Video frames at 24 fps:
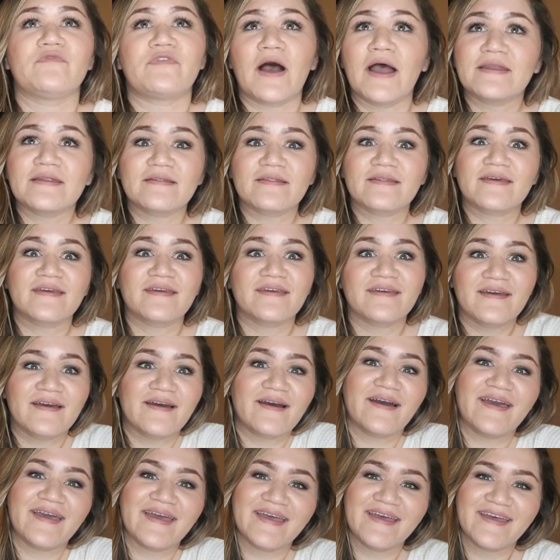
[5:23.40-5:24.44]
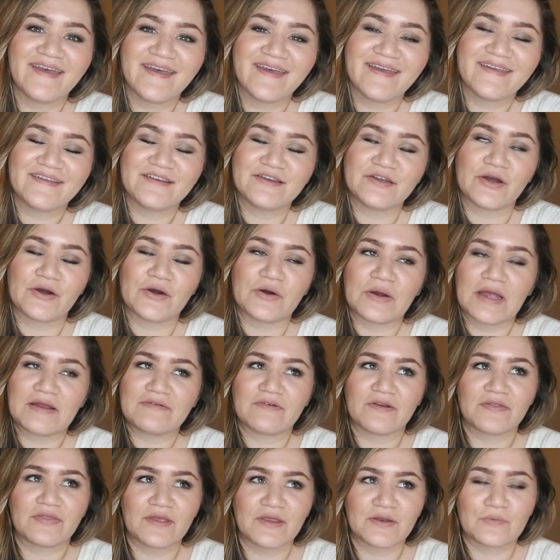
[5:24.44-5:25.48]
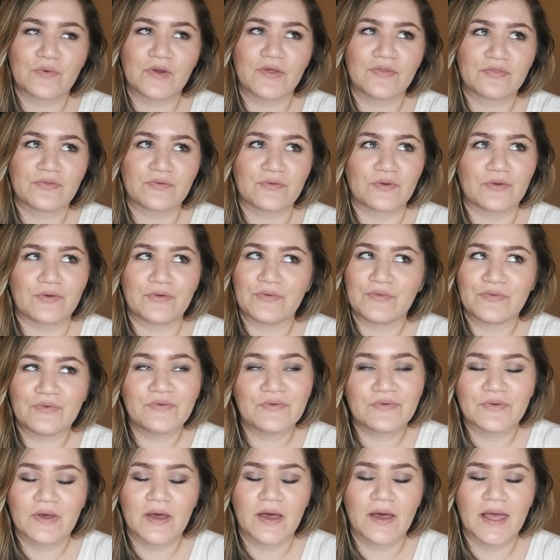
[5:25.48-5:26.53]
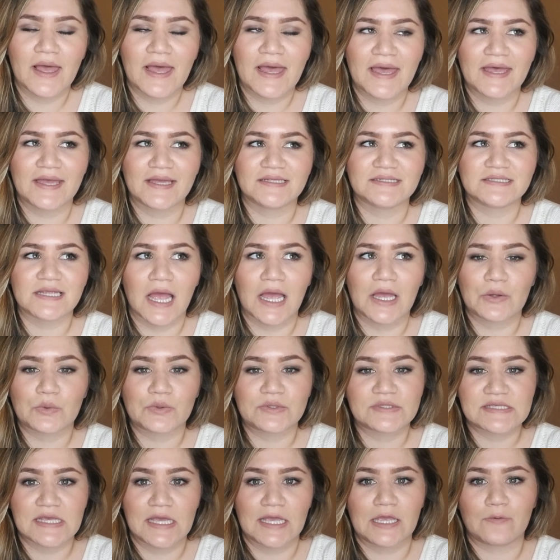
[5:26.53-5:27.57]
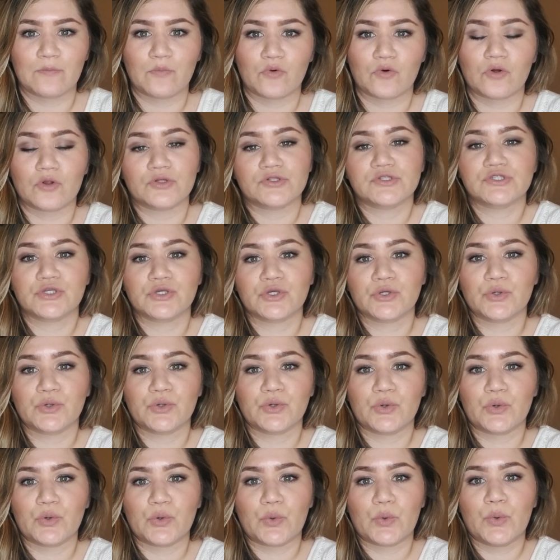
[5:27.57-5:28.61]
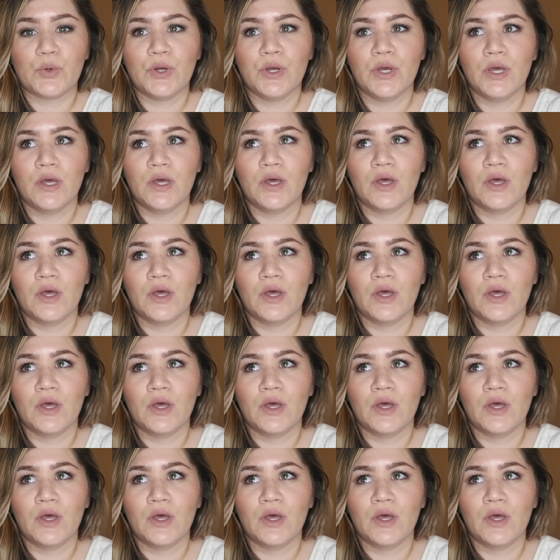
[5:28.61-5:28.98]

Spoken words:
finally it, you know, everything went through and I was able to